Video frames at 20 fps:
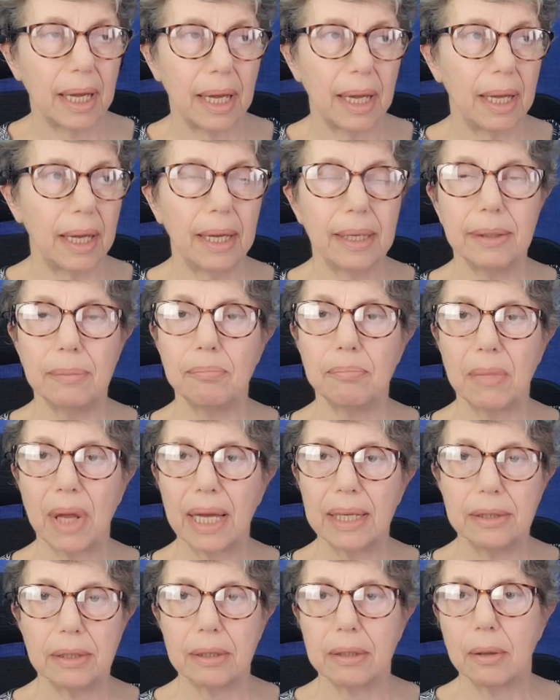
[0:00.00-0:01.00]
I
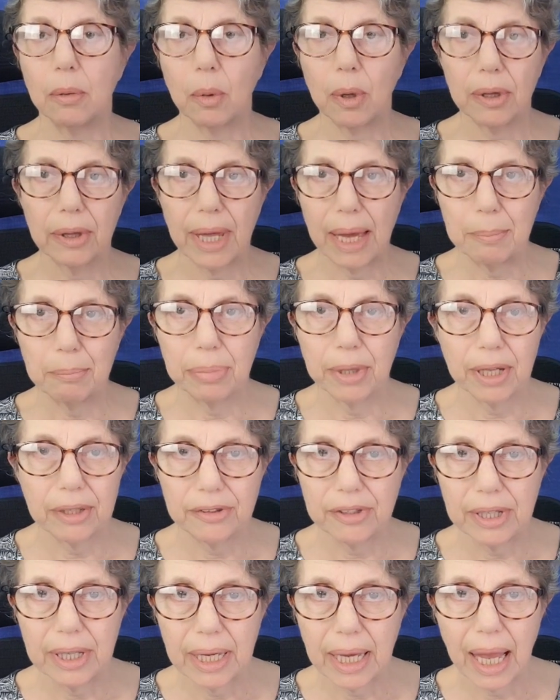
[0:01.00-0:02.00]
don't know what, that
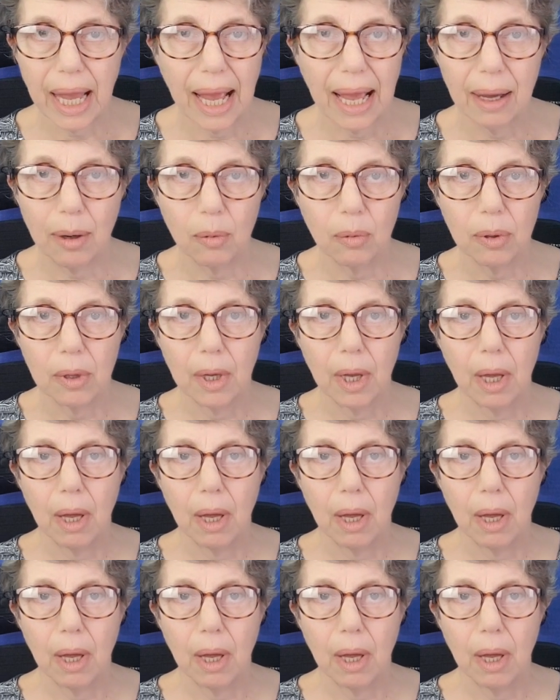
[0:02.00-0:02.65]
bloody cow,